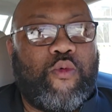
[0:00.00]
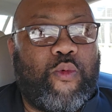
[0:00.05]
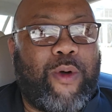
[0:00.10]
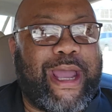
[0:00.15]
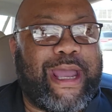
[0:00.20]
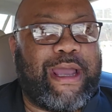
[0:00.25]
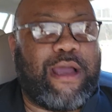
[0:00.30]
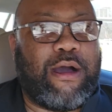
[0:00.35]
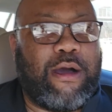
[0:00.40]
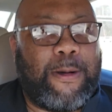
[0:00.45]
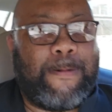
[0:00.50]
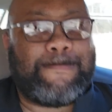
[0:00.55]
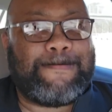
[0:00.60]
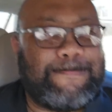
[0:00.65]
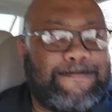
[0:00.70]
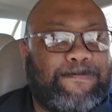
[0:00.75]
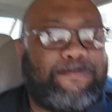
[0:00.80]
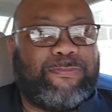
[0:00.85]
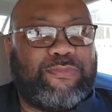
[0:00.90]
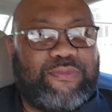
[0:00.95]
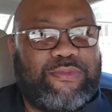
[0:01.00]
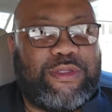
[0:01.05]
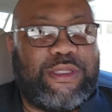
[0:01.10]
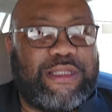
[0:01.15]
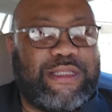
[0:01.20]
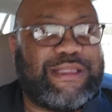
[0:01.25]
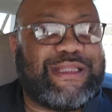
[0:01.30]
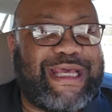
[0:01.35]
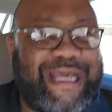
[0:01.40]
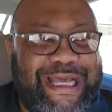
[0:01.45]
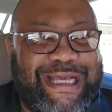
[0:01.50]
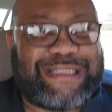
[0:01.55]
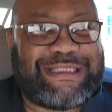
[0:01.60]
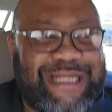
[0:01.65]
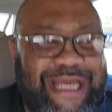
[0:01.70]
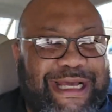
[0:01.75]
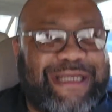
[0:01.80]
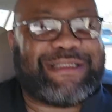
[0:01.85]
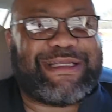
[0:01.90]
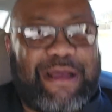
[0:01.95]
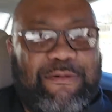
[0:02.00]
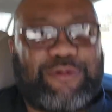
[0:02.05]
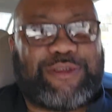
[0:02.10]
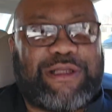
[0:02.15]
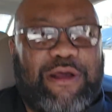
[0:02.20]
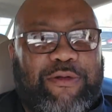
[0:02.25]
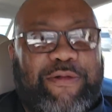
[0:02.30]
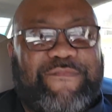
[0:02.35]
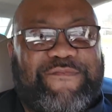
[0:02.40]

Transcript: Well, these niggas that was on